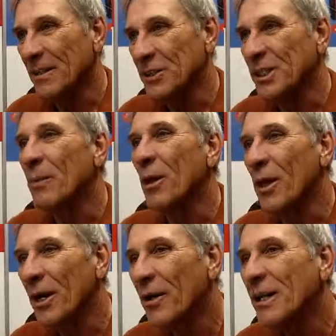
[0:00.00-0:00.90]
the
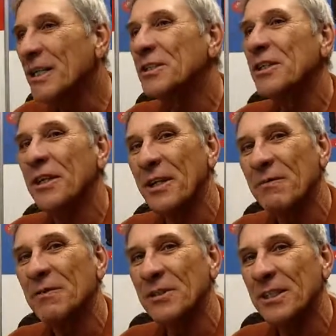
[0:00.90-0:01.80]
similarities and the
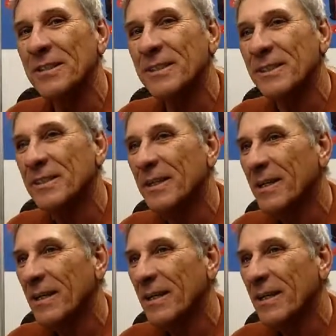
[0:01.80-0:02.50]
differences,